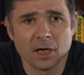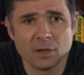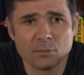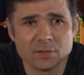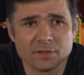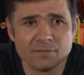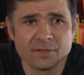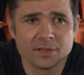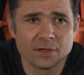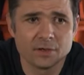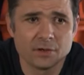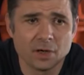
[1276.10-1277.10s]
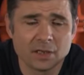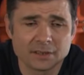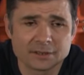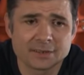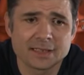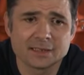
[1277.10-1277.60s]
with a video
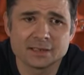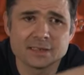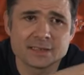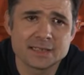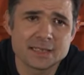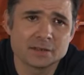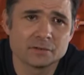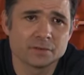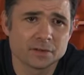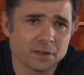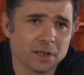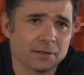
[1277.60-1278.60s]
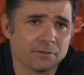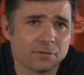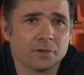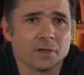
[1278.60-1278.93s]
to get an idea of the life